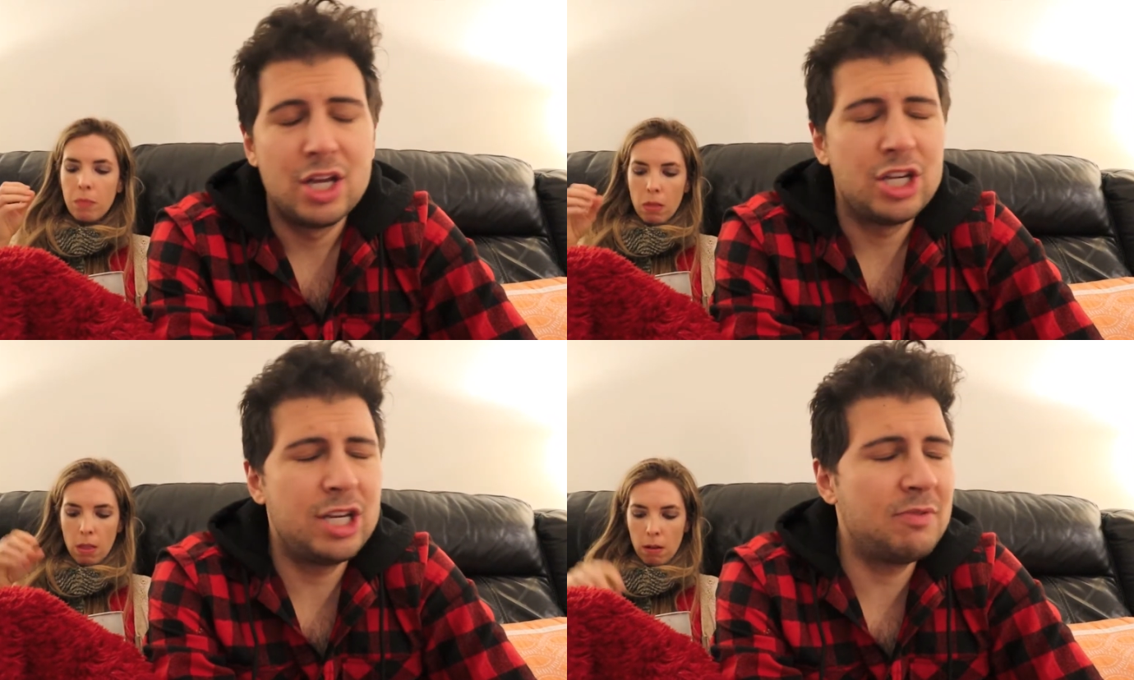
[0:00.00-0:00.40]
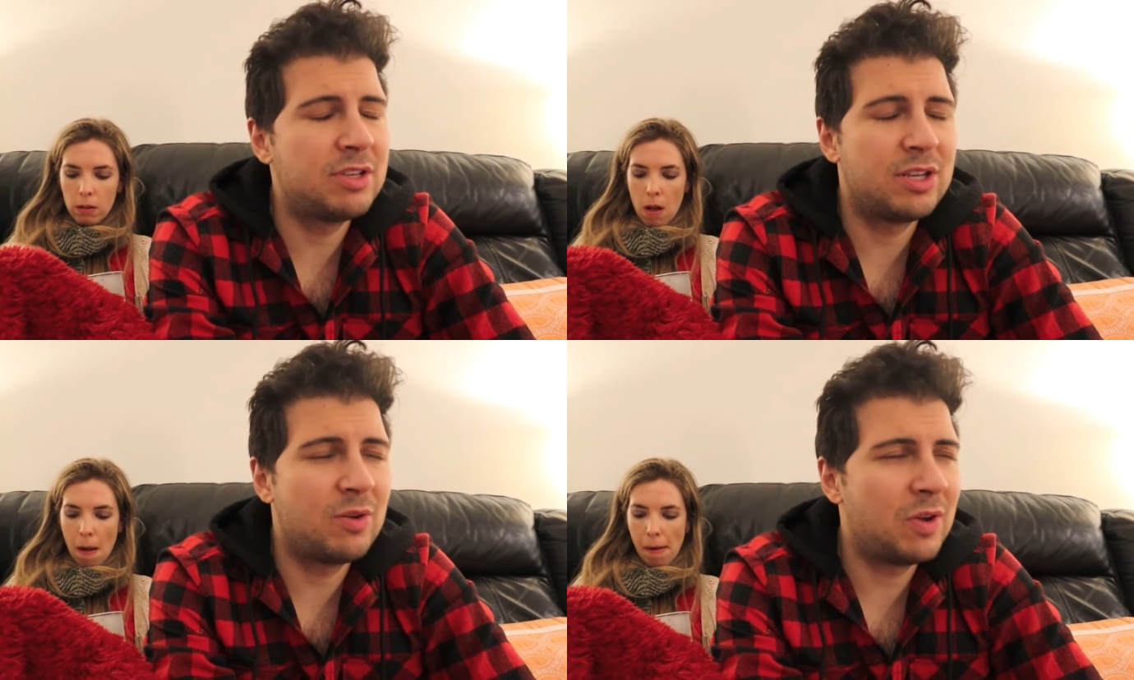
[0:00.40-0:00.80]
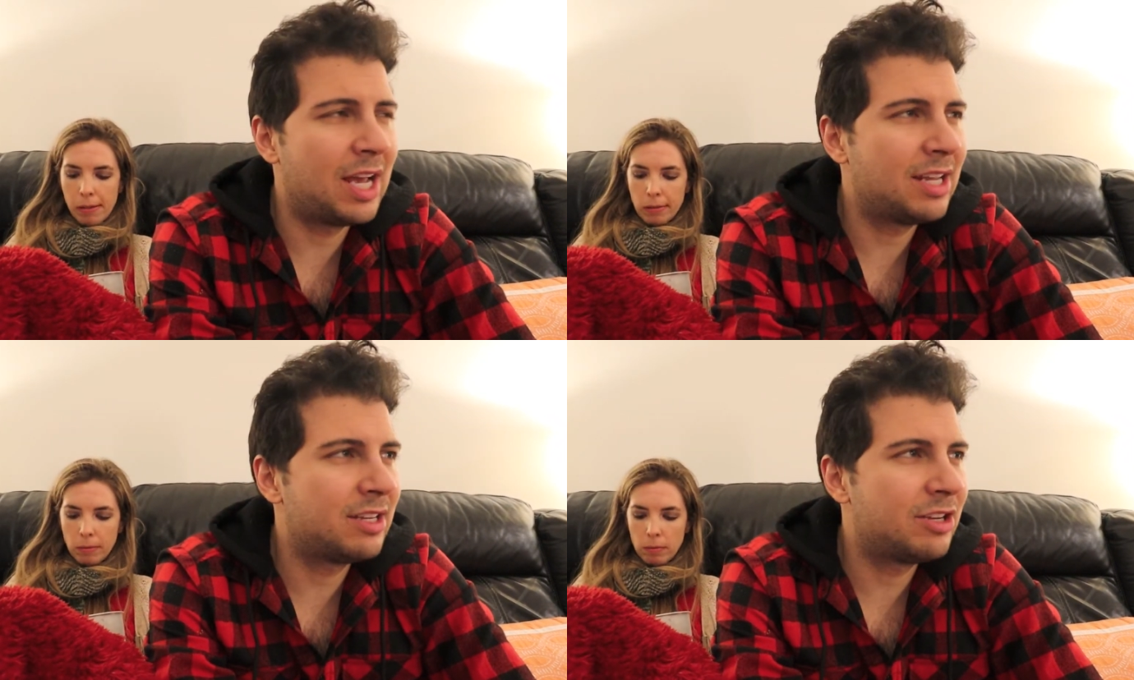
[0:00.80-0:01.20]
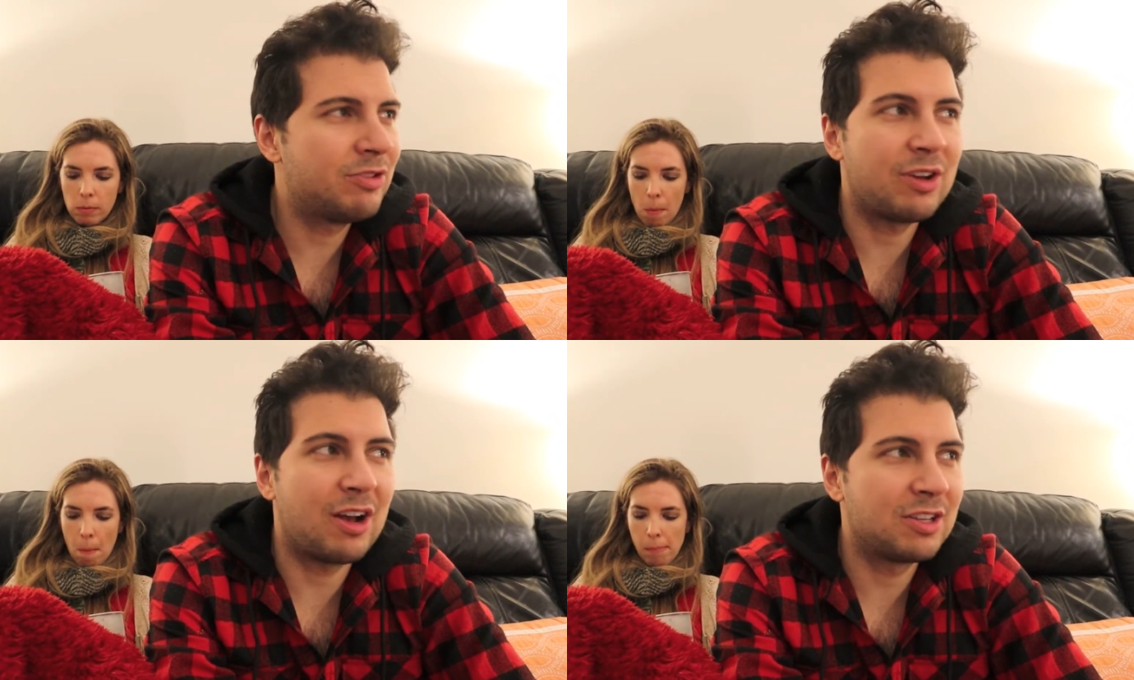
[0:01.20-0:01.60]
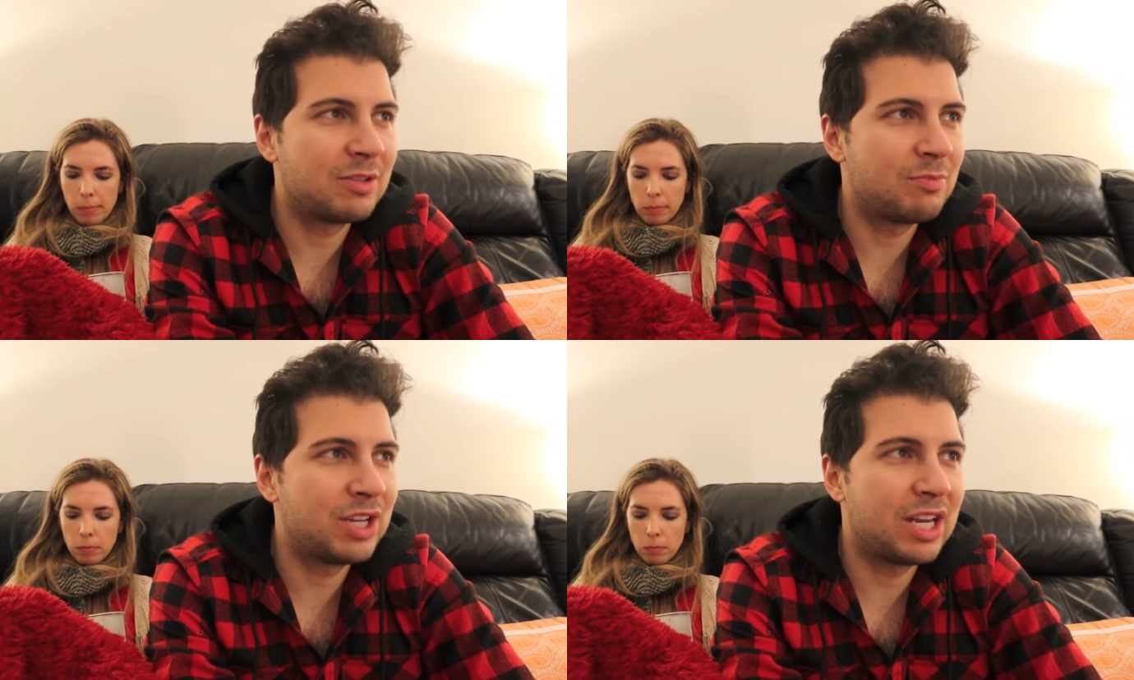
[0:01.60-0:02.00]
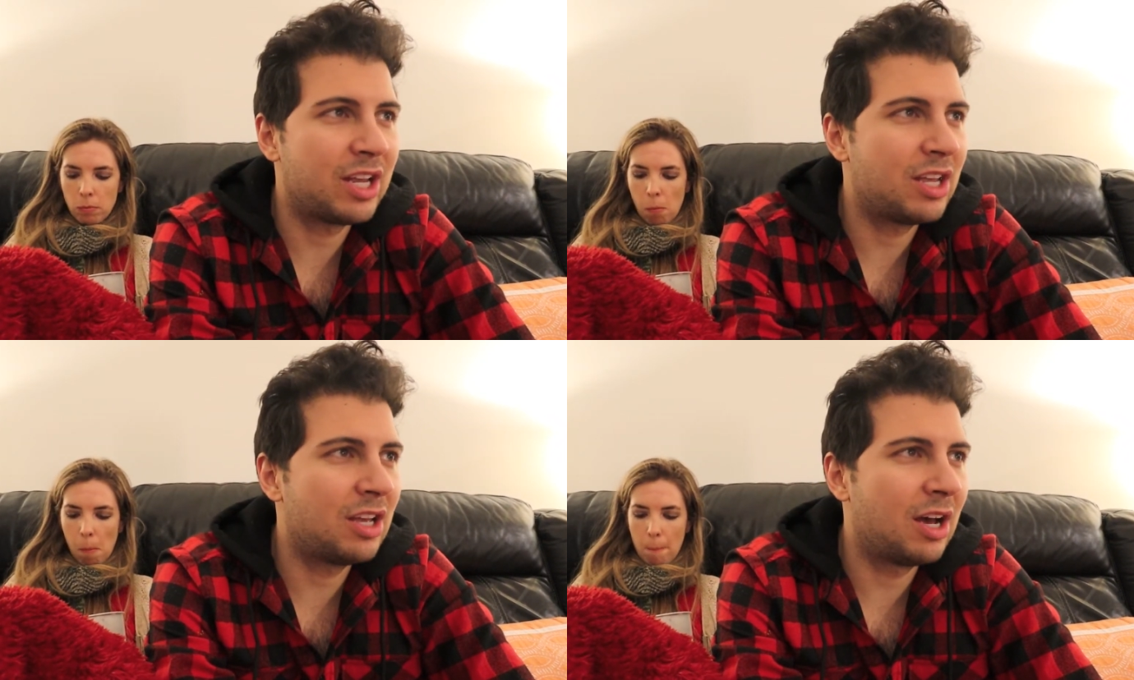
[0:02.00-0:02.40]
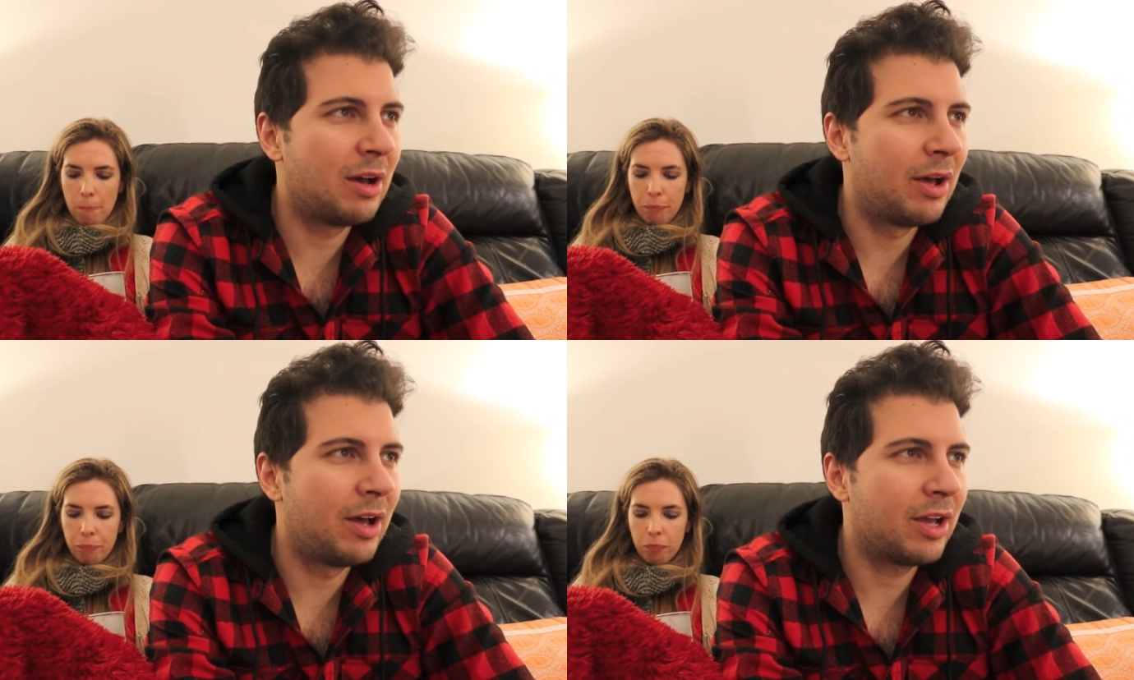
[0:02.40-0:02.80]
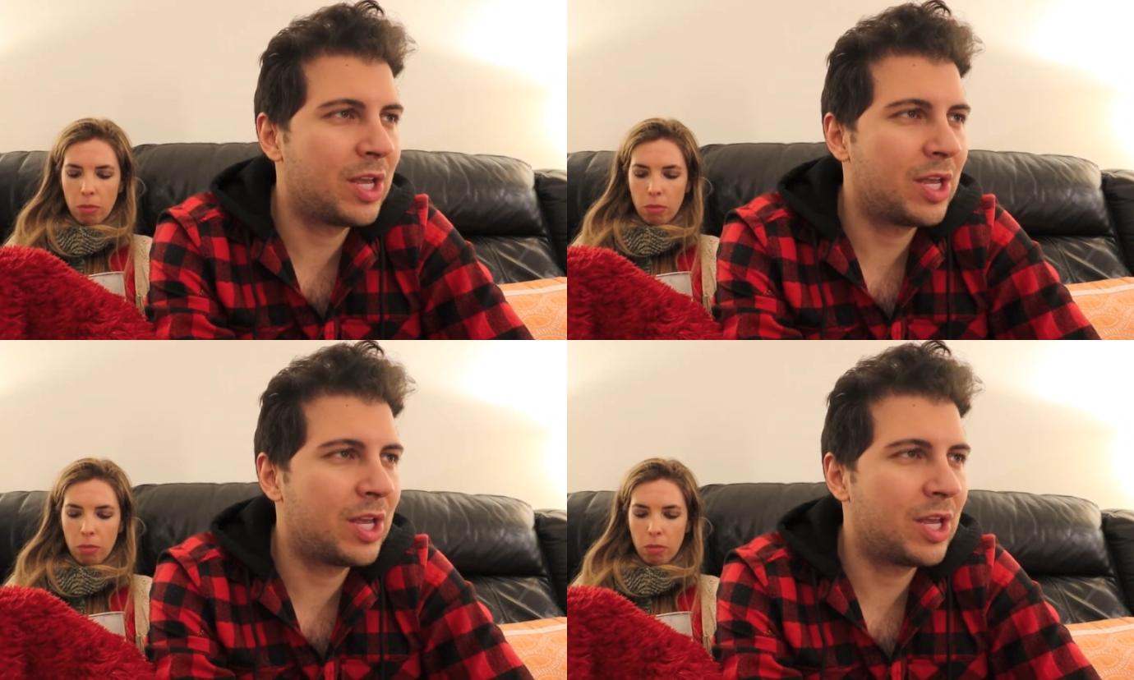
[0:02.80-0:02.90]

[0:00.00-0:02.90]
Speaker 1: She was so nice. She was awesome. She had a uh,